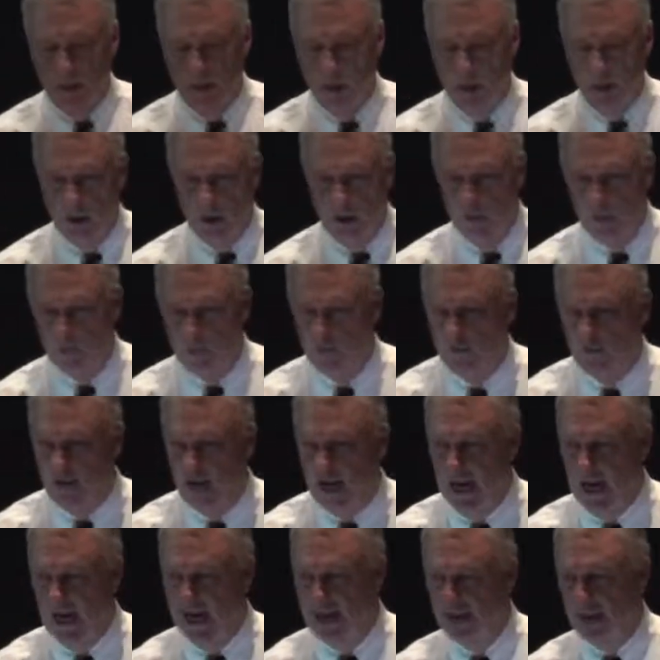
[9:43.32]

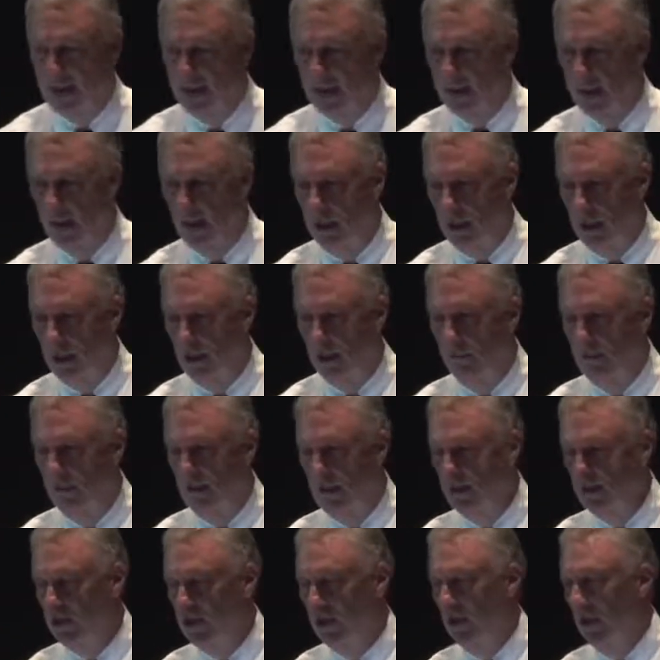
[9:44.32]
provides
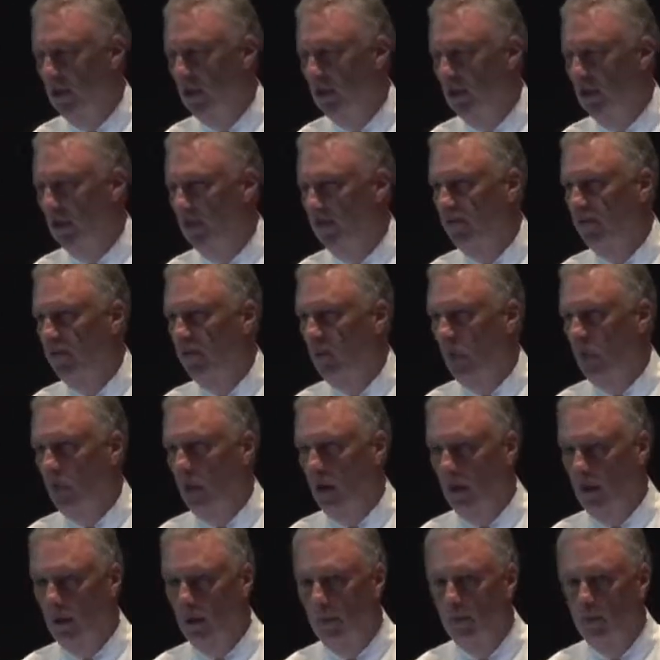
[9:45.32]
insurance
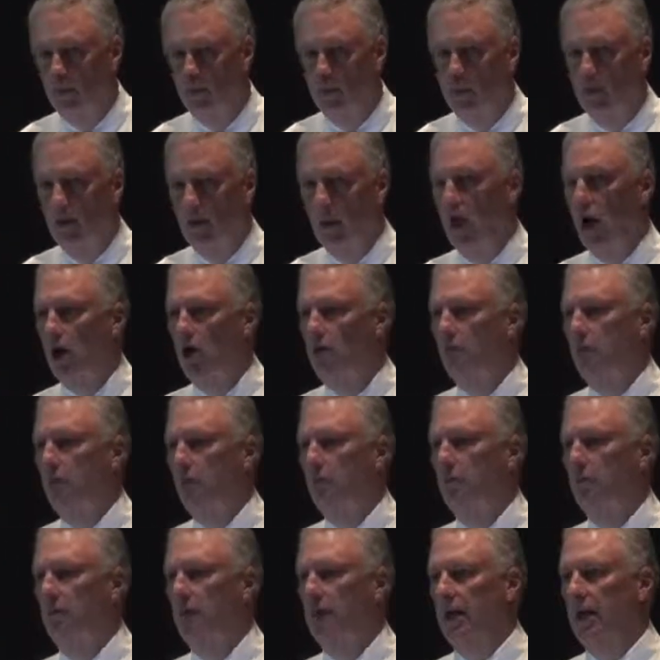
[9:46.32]
for
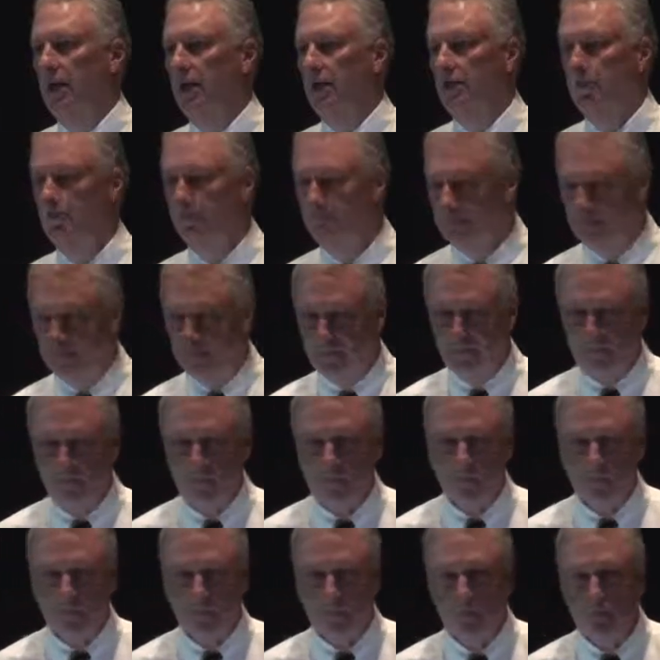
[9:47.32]
long-term care.
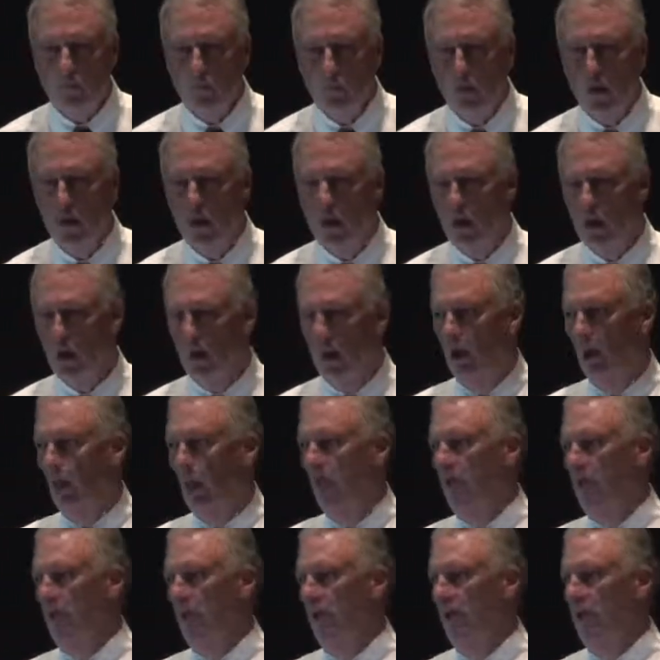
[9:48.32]
And
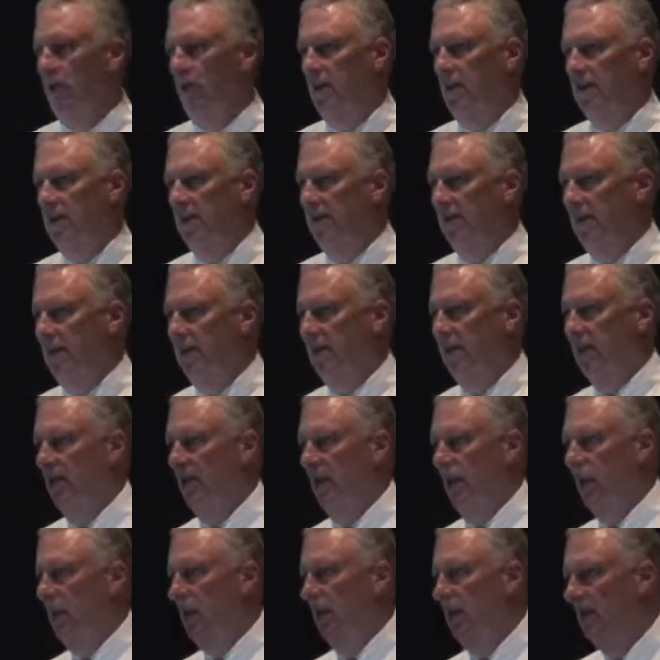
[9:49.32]
one of the things they
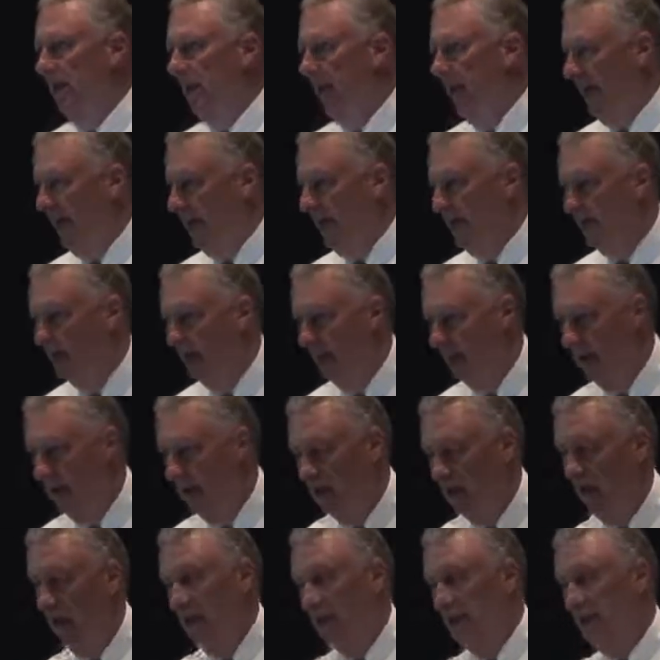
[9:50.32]
did when they
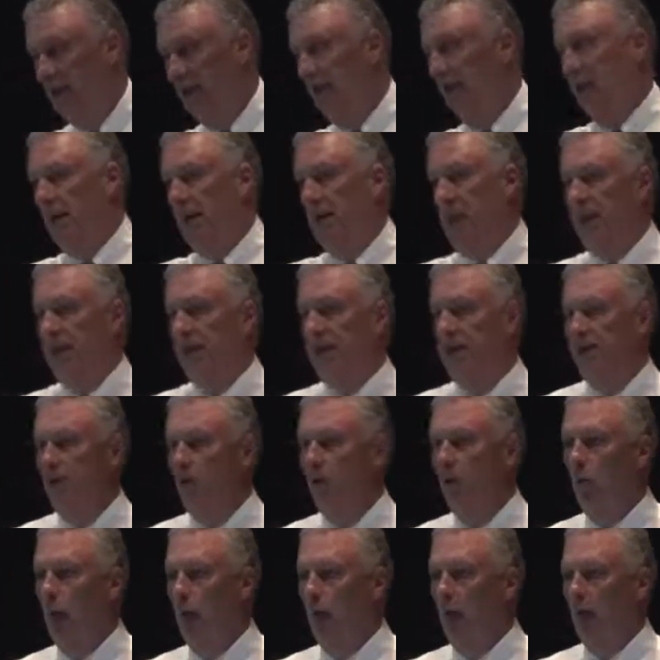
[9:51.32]
eliminated
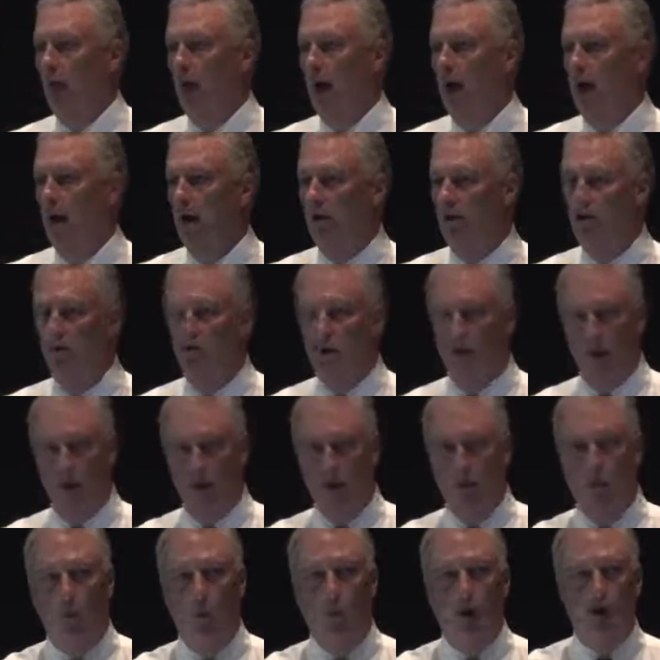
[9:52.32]
their warehouse
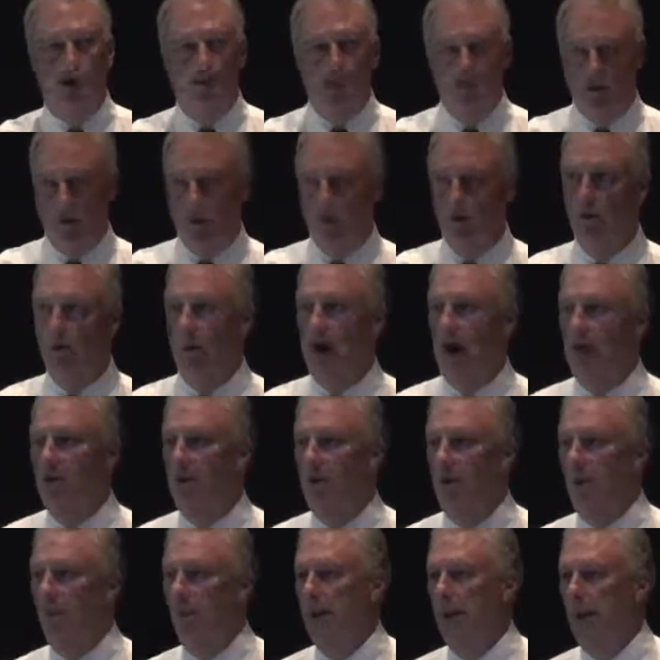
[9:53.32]
and went to
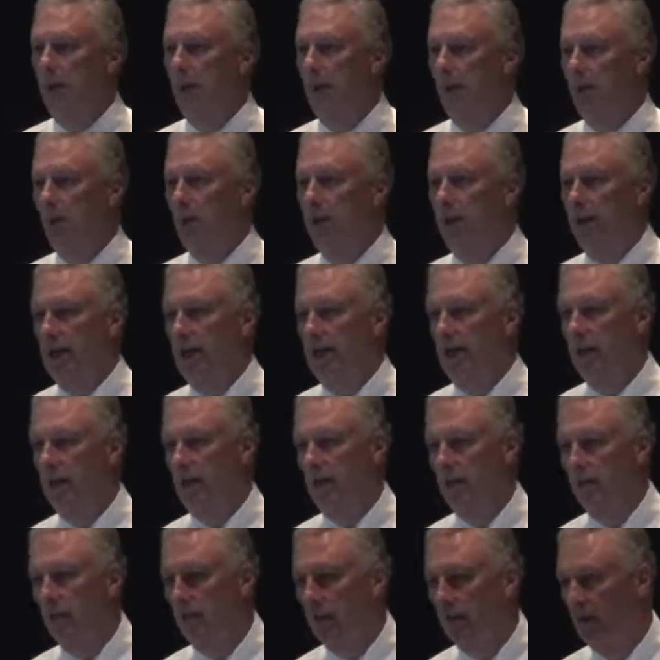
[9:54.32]
on-demand
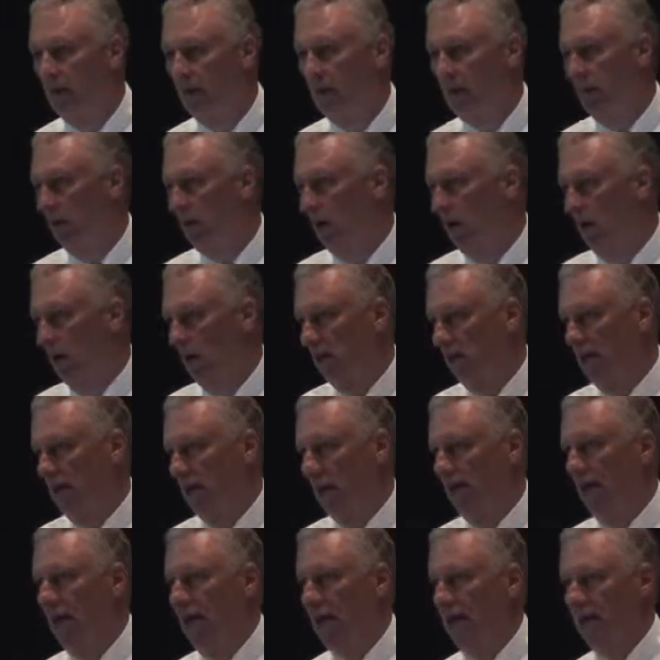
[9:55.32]
printing for all of
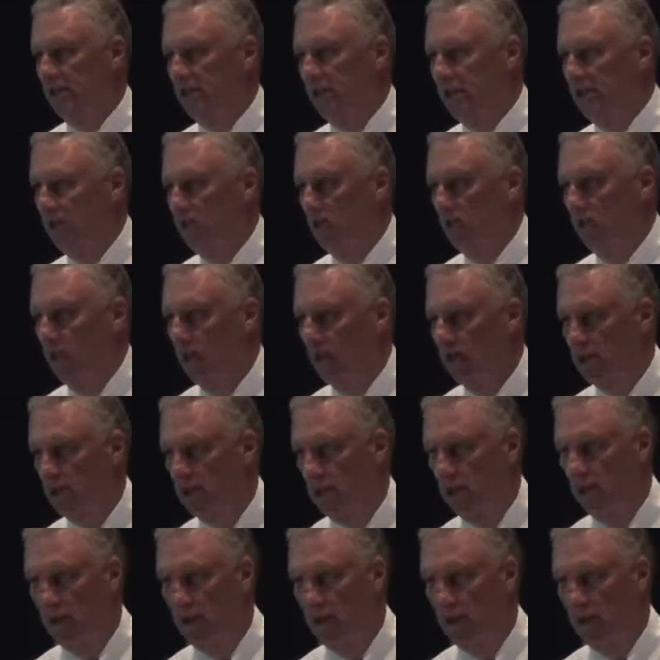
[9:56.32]
their agents across the